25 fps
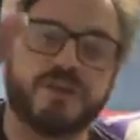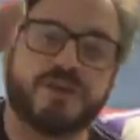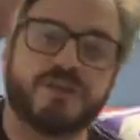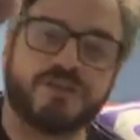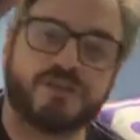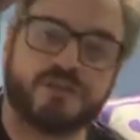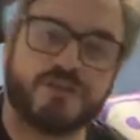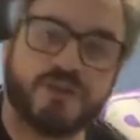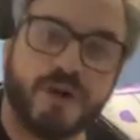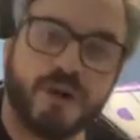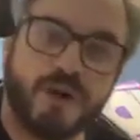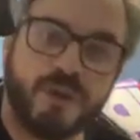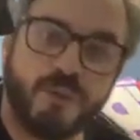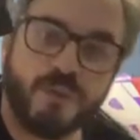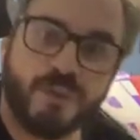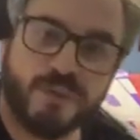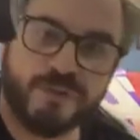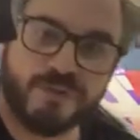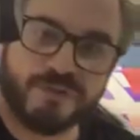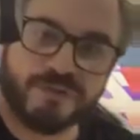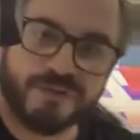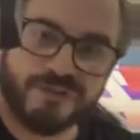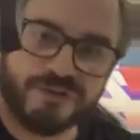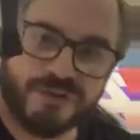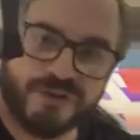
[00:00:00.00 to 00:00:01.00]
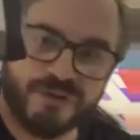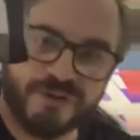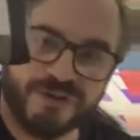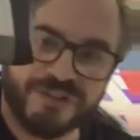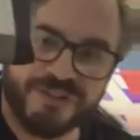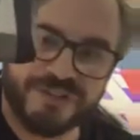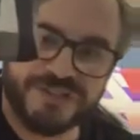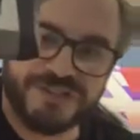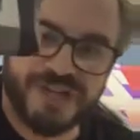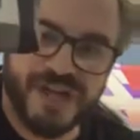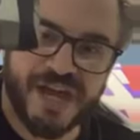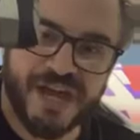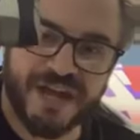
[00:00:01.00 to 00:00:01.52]
Star Wars Return of
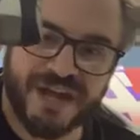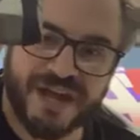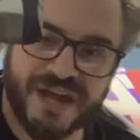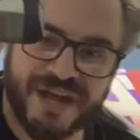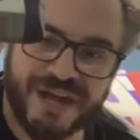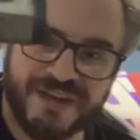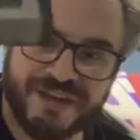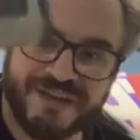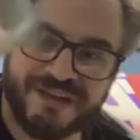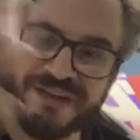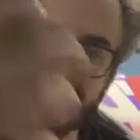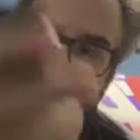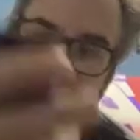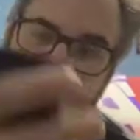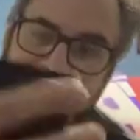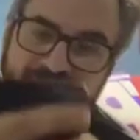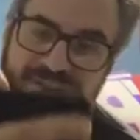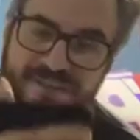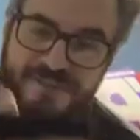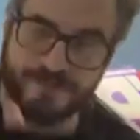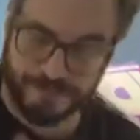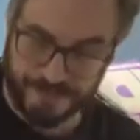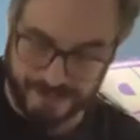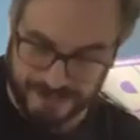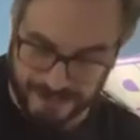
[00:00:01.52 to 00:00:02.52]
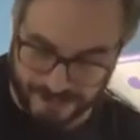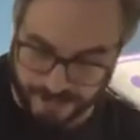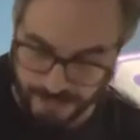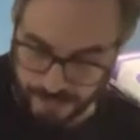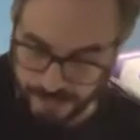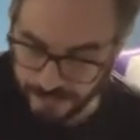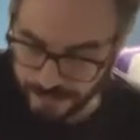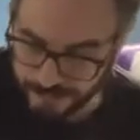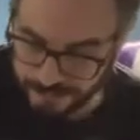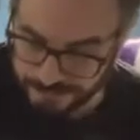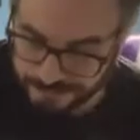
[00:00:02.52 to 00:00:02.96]
the Jedi. It's pretty cool.